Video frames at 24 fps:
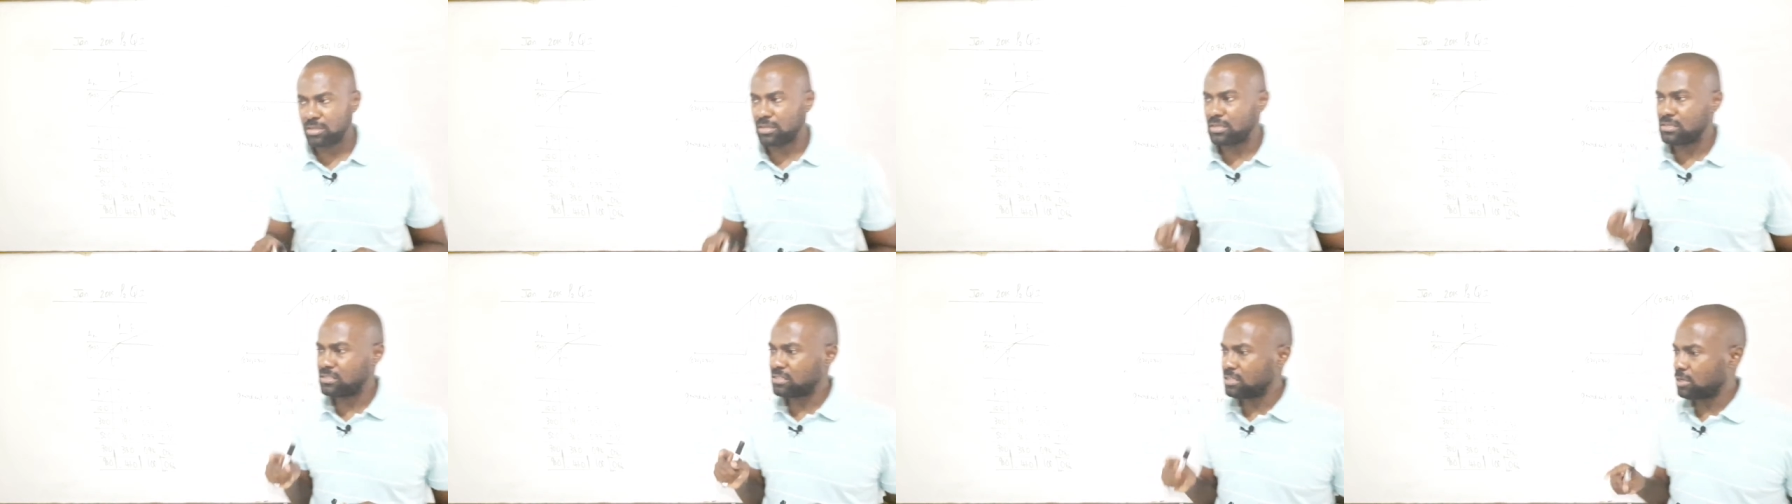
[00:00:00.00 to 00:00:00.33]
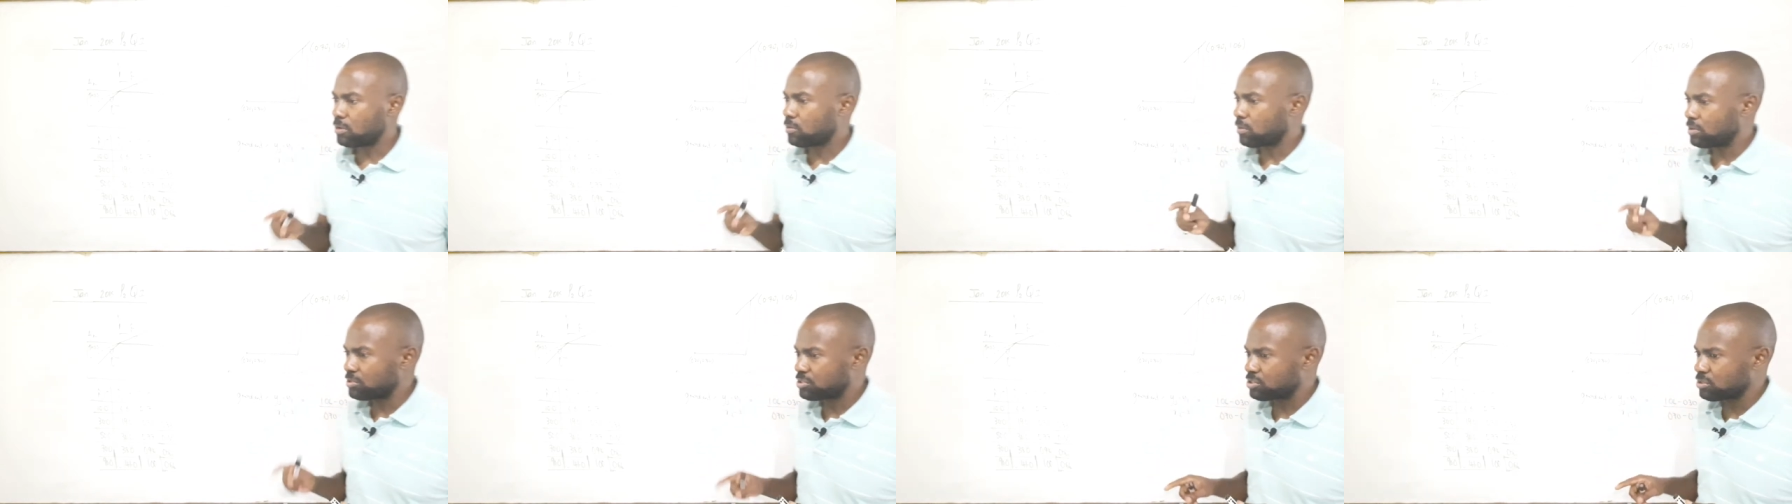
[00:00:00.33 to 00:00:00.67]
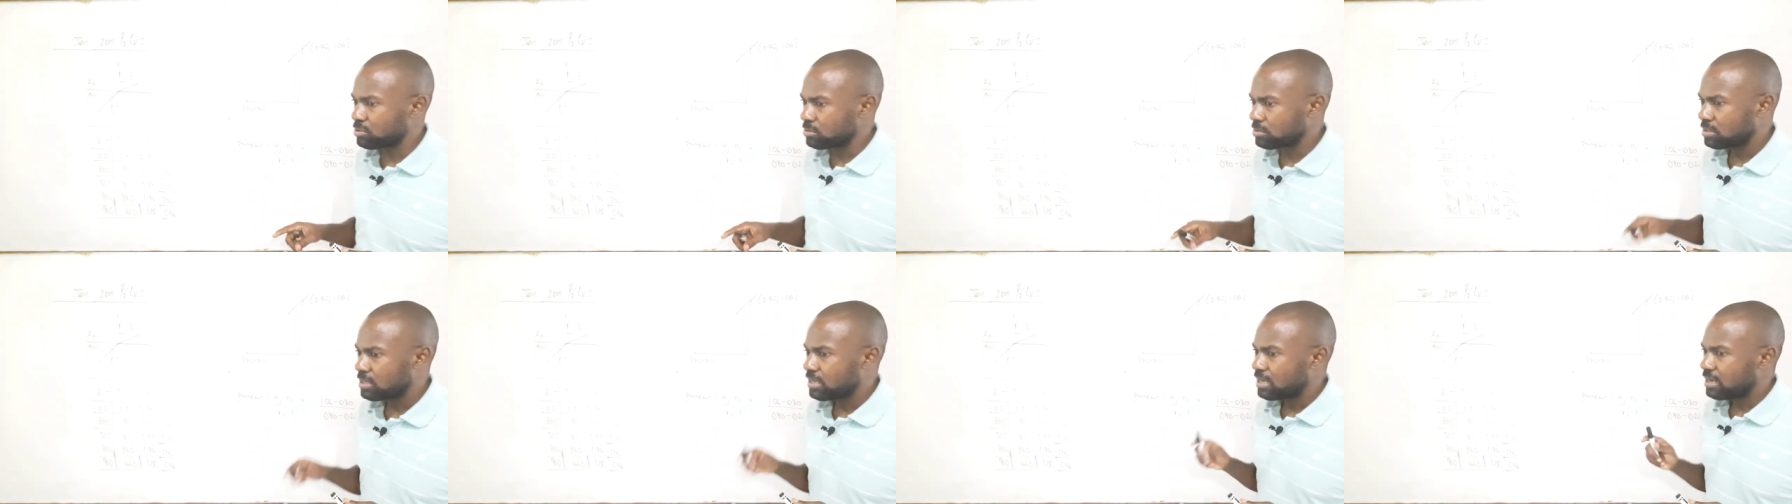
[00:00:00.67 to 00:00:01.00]
is equal
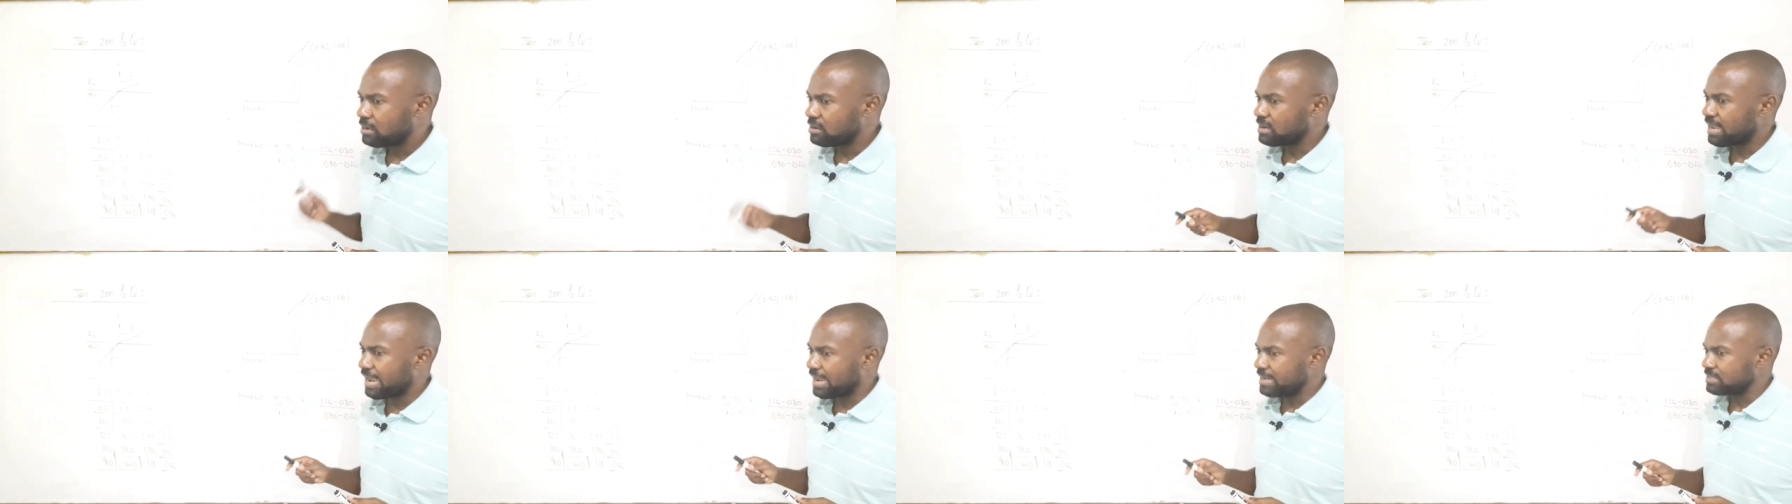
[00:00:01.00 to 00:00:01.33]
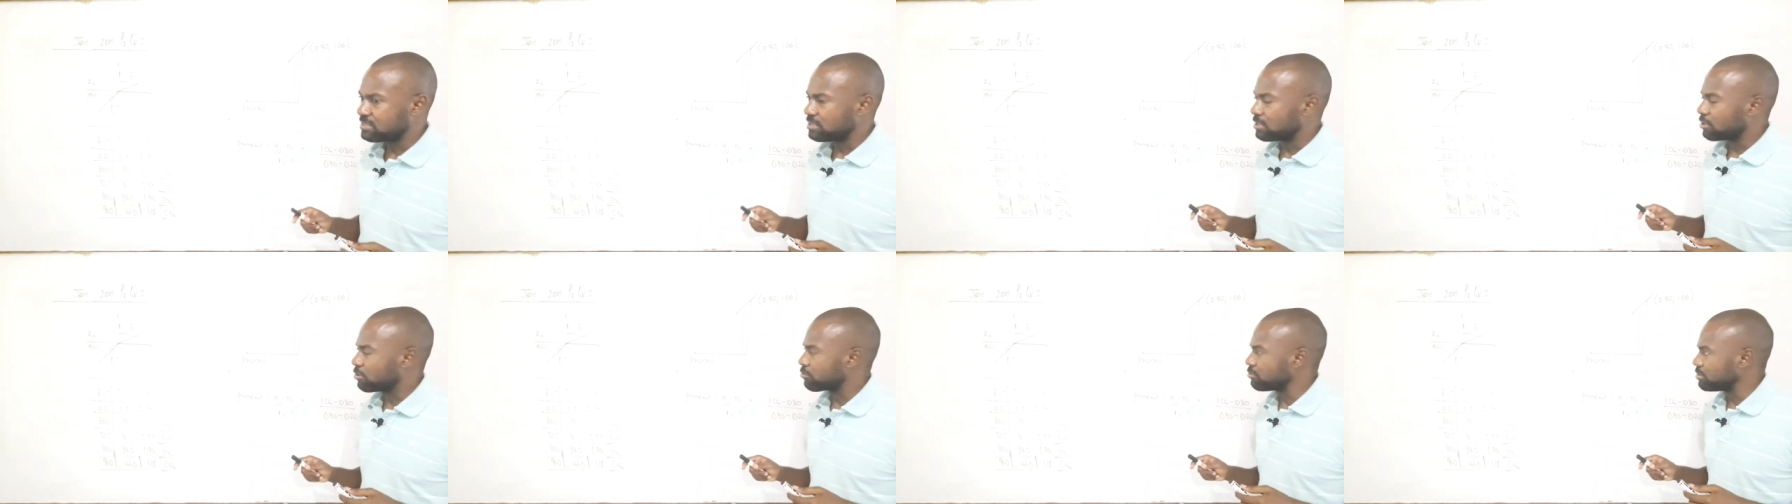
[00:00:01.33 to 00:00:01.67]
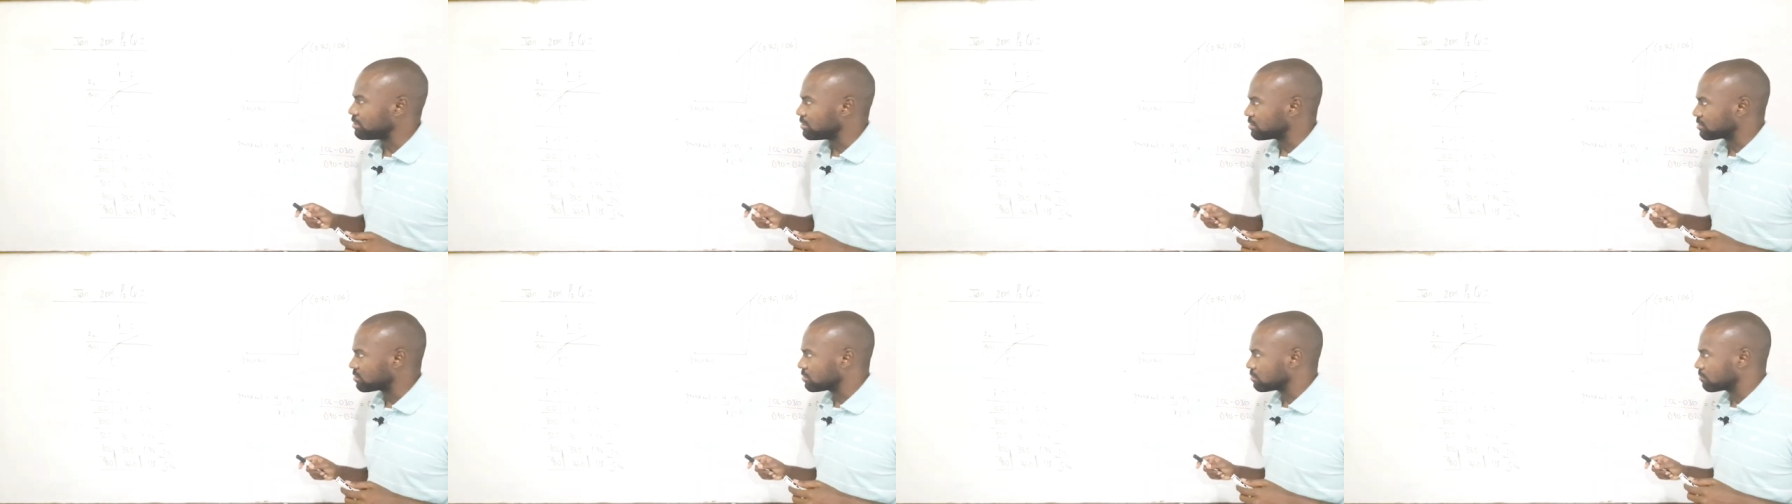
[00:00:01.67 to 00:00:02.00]
to 90
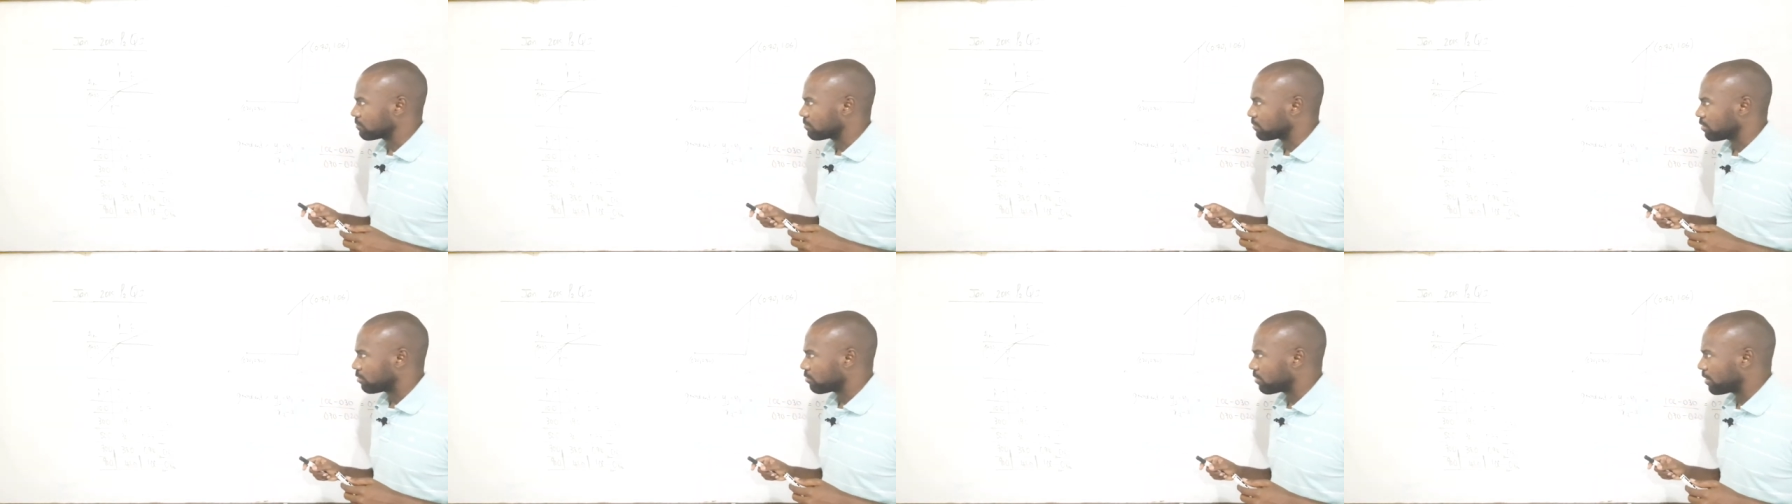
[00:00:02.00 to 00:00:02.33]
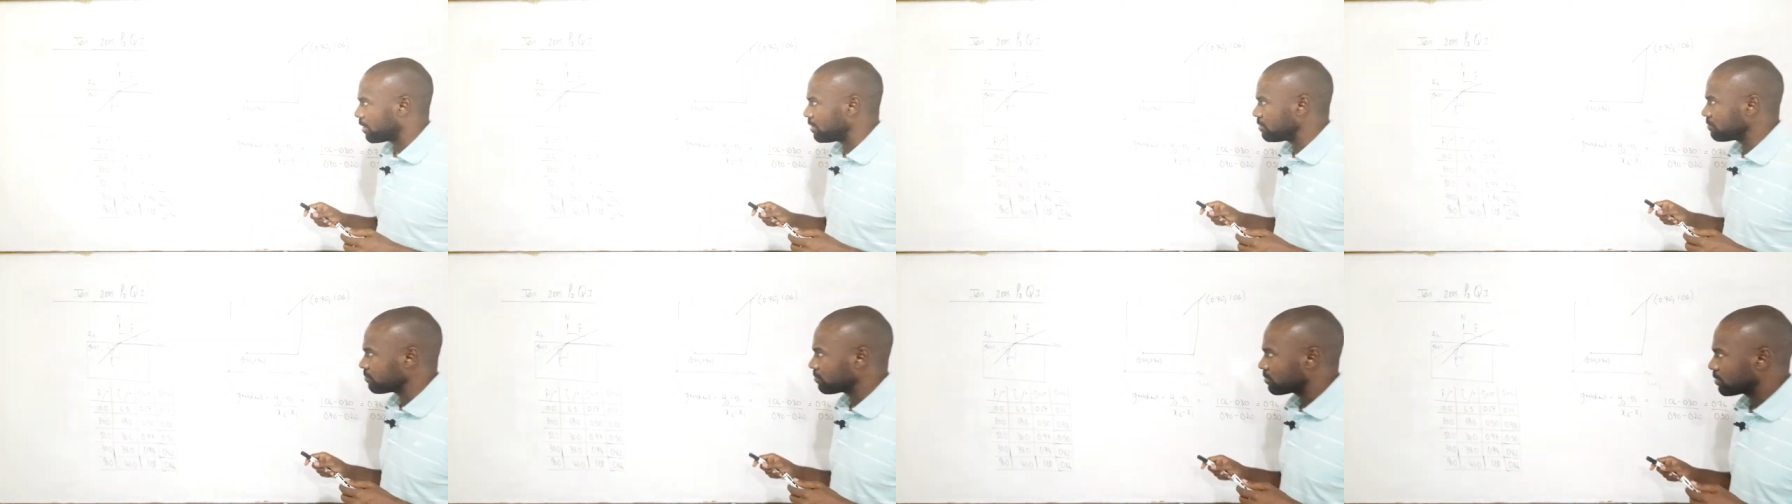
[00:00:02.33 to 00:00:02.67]
degrees, right?